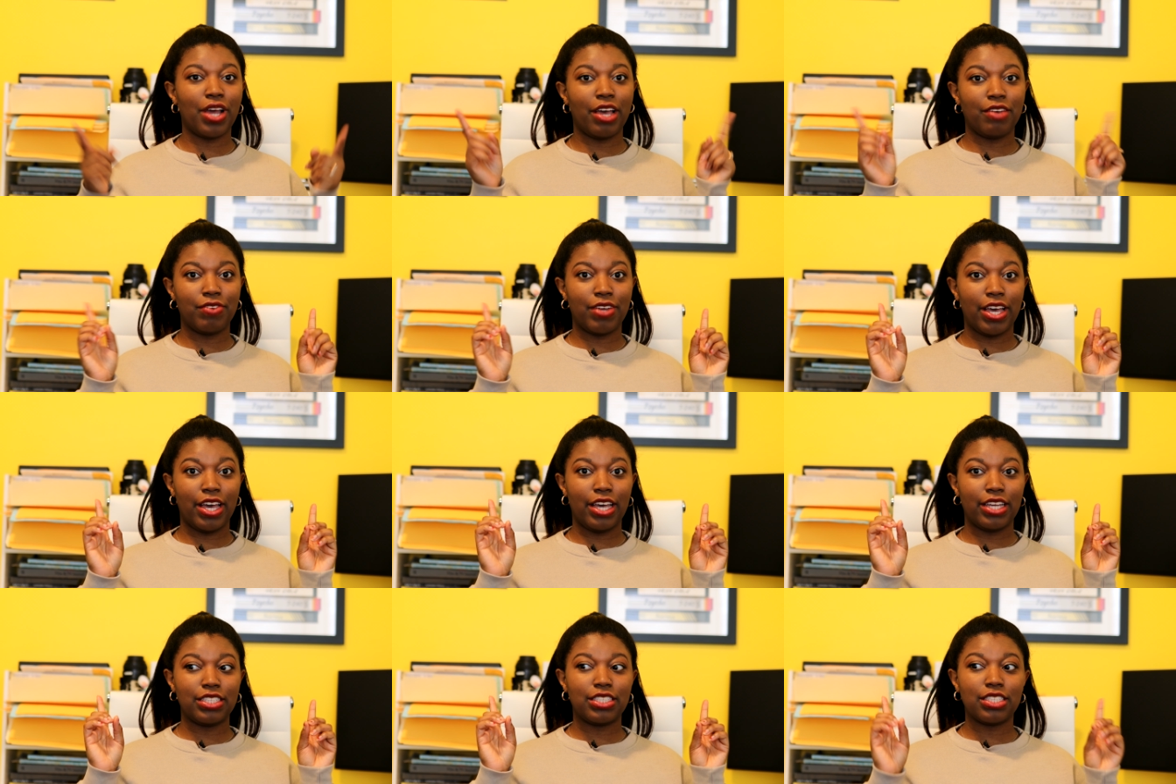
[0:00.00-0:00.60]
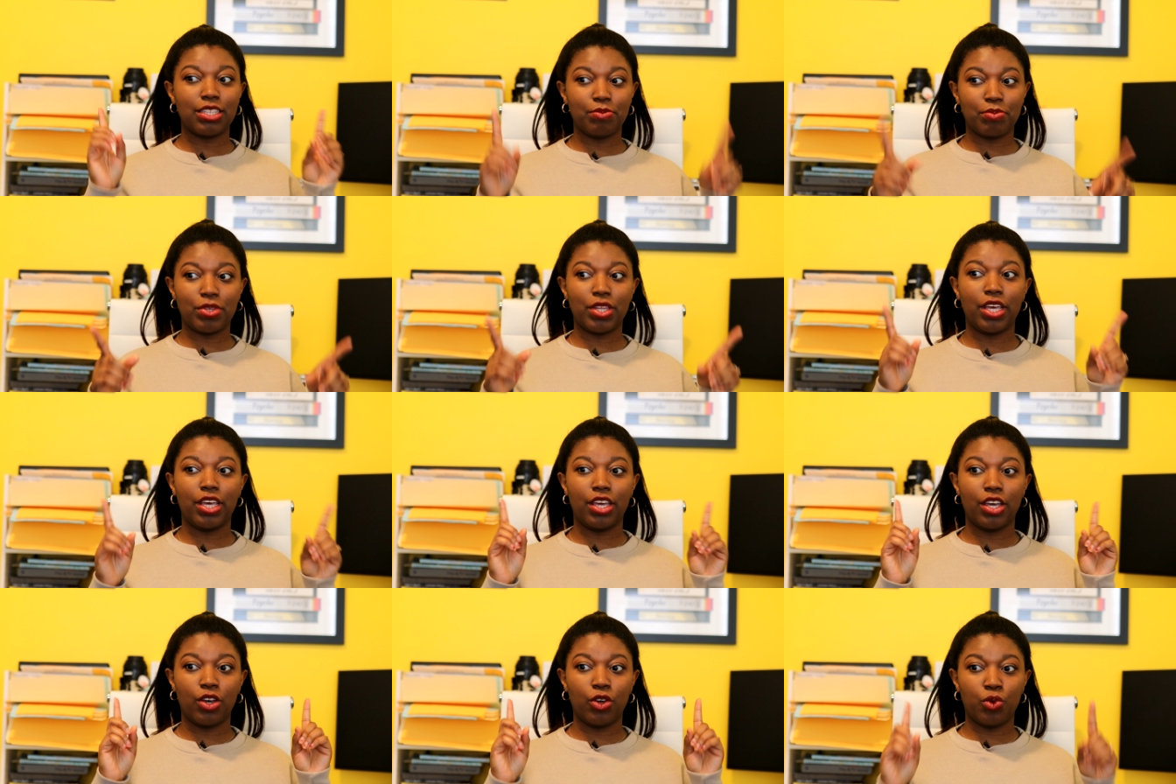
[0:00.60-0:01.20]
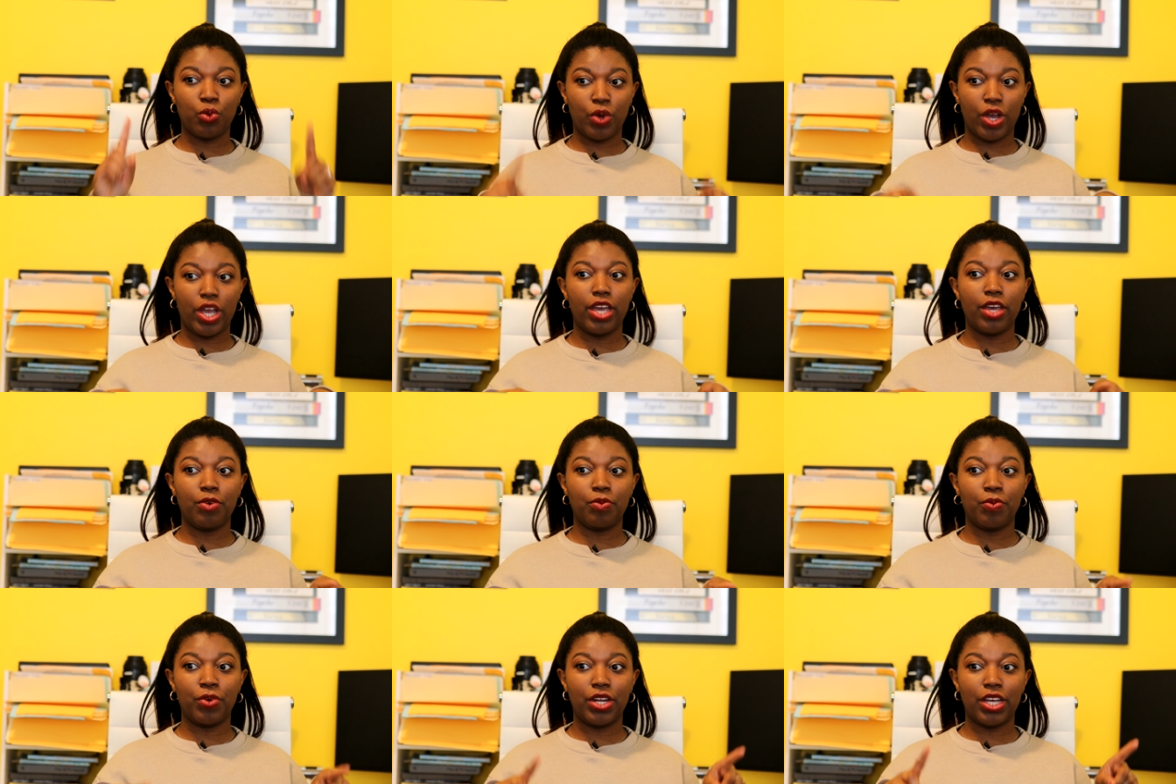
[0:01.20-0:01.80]
I've got something
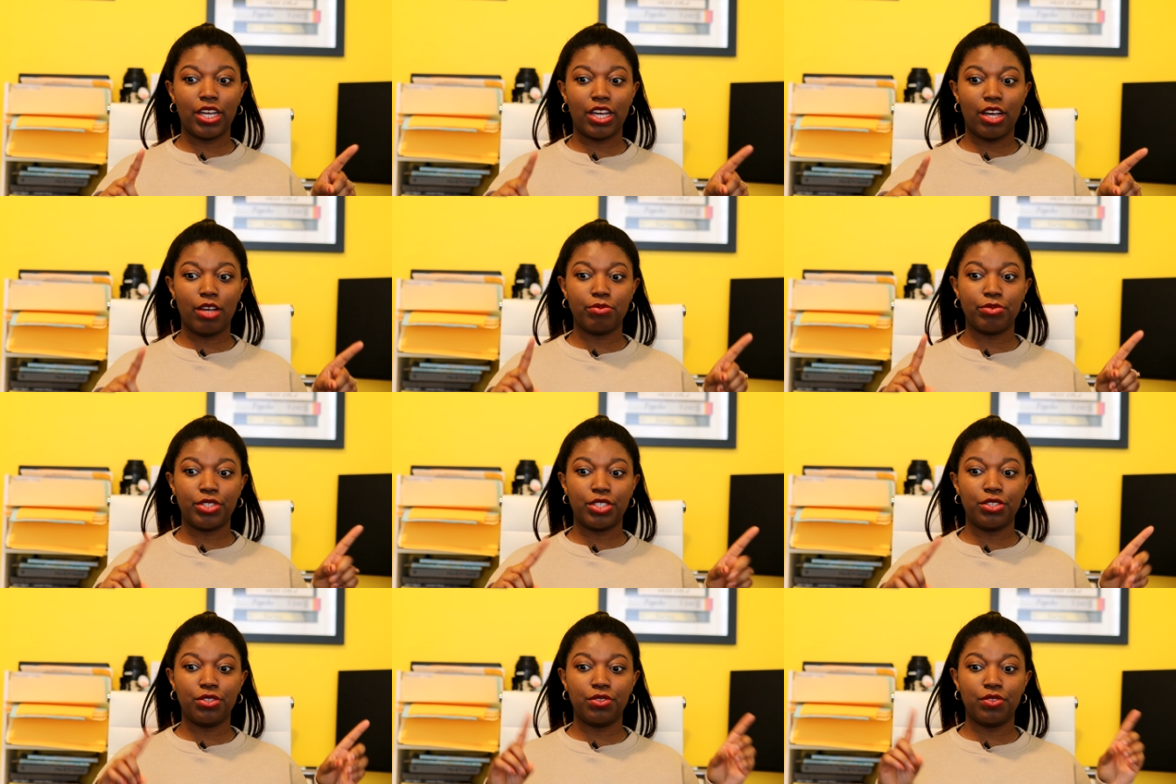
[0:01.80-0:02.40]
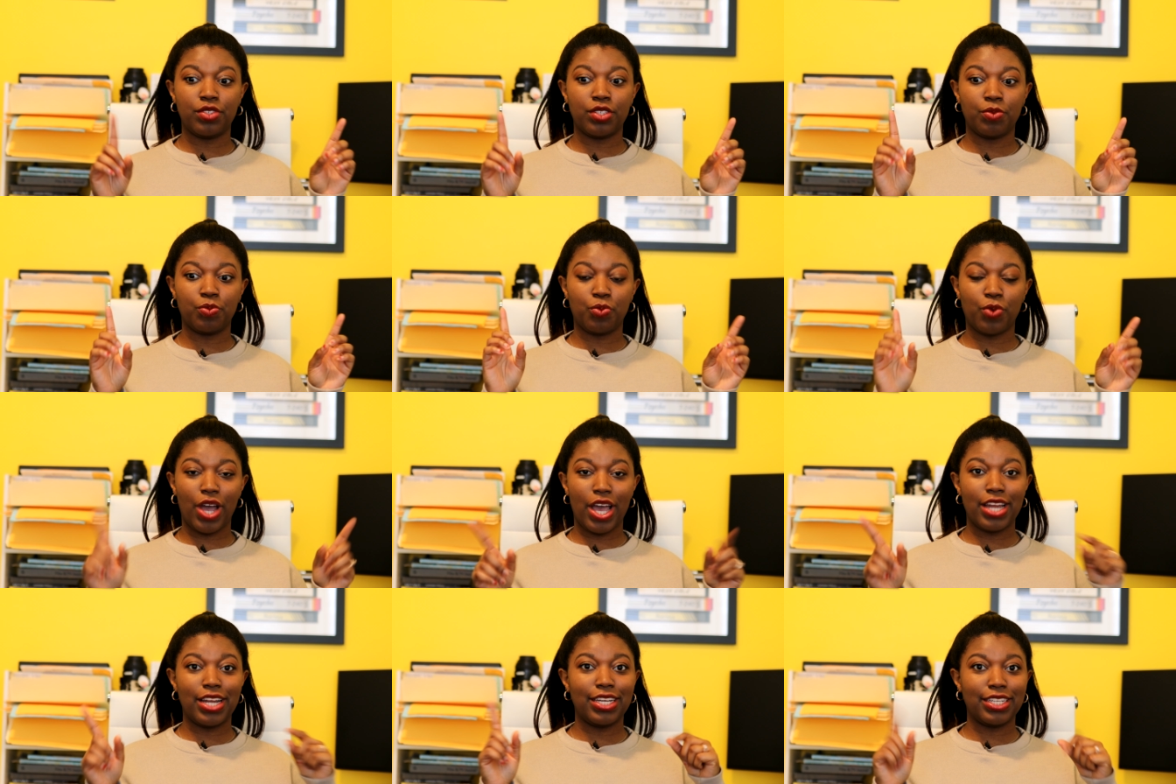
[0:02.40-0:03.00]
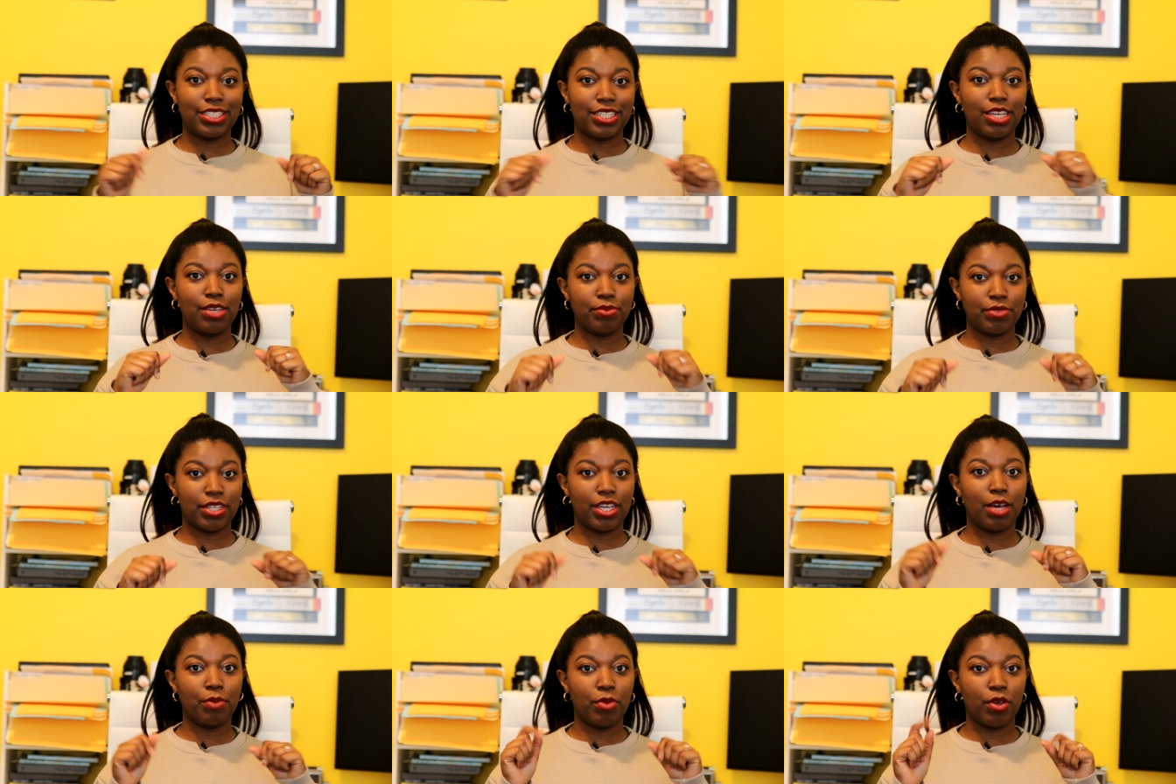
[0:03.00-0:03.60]
great when it comes to some writing
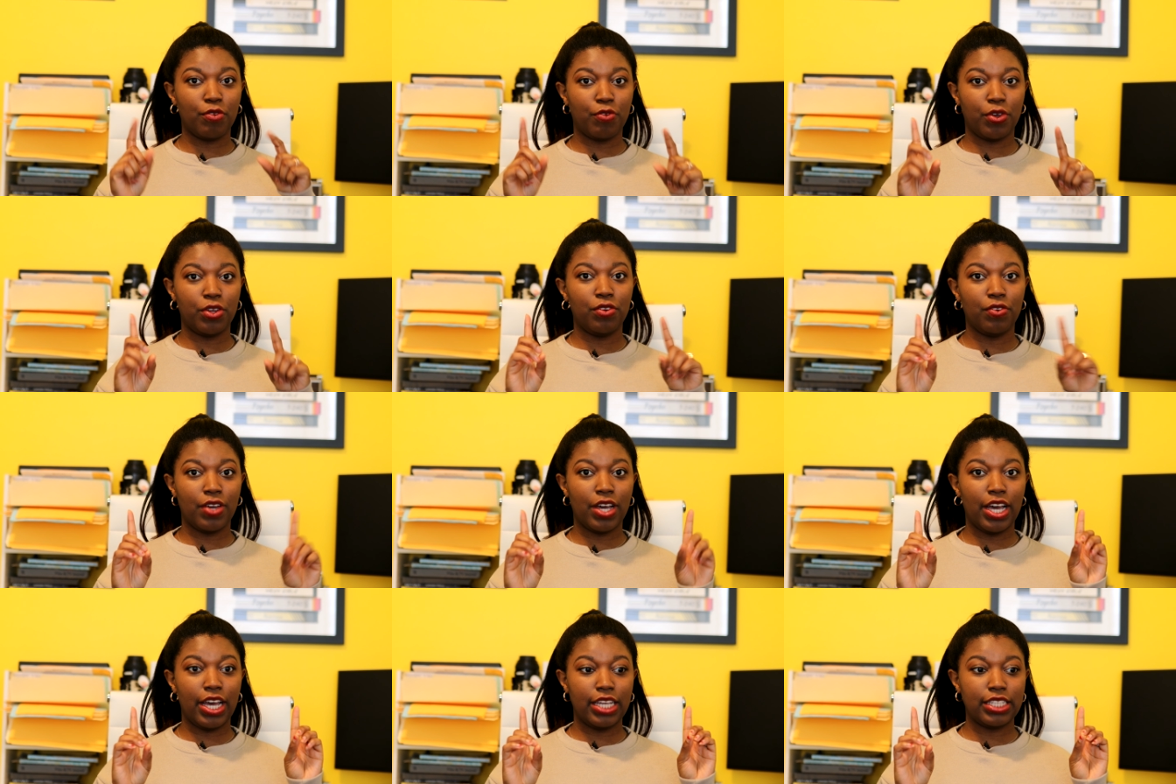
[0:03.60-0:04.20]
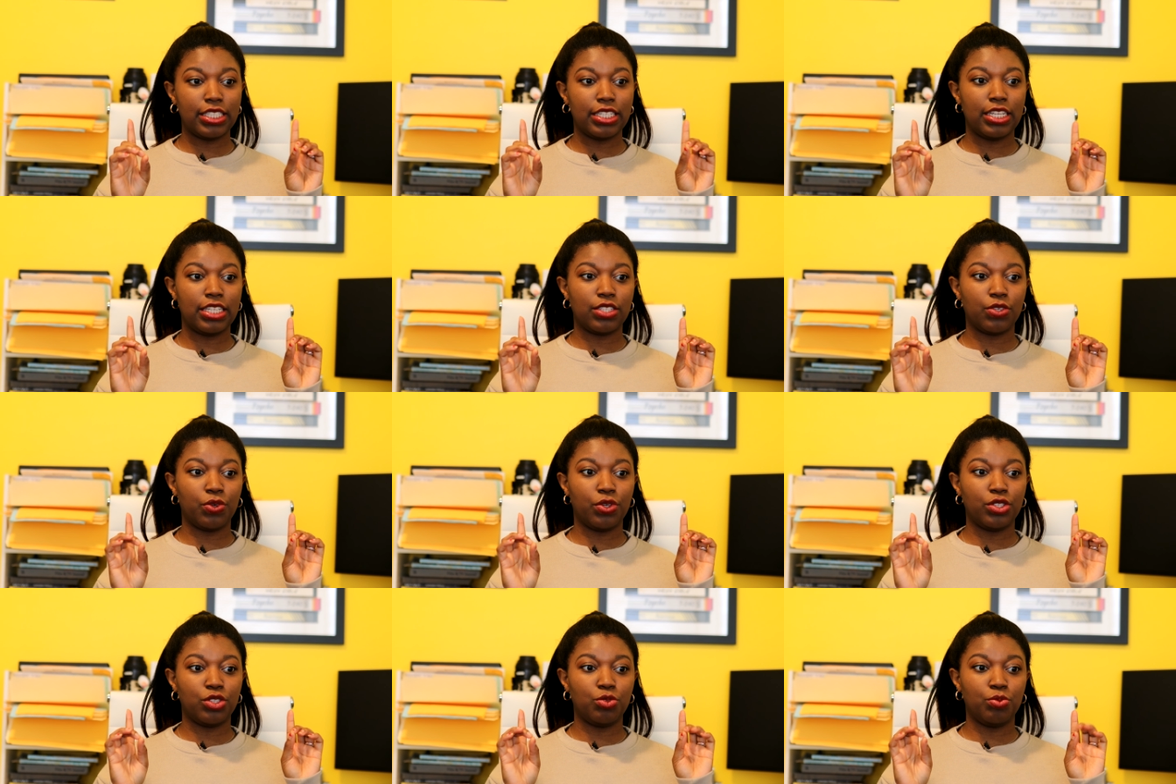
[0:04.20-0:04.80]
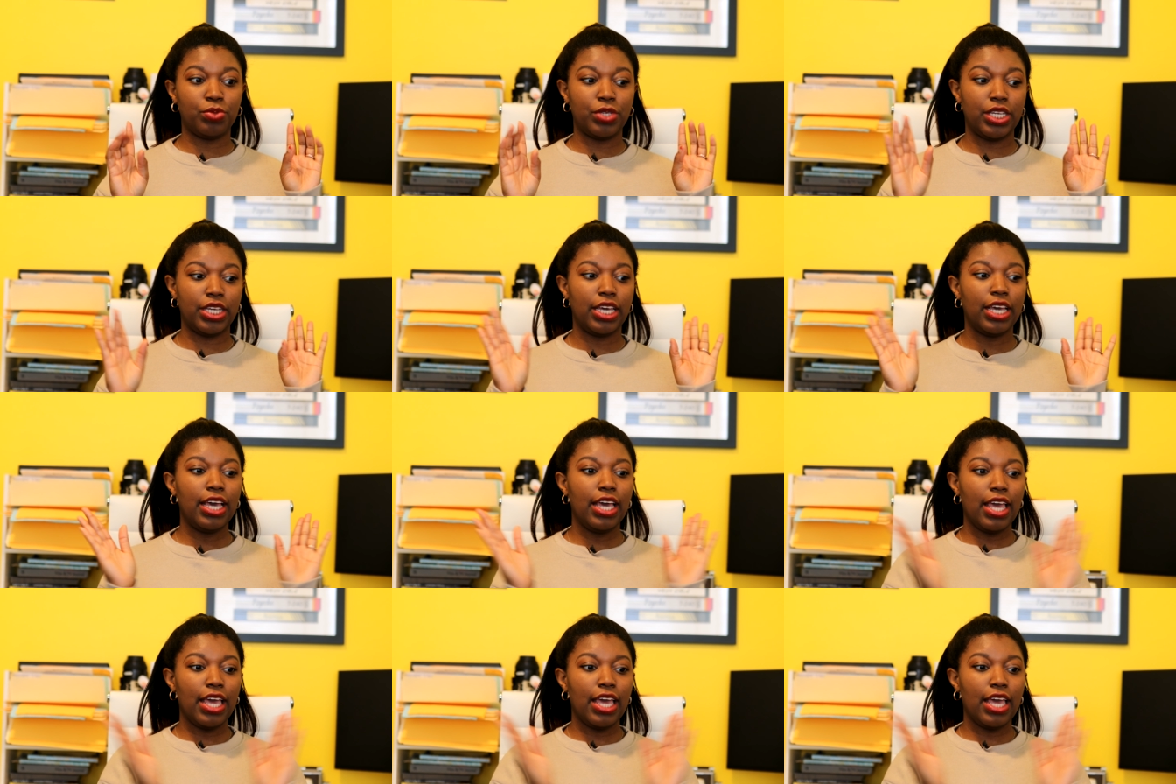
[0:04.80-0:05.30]
tips coming for you guys, and it's going to be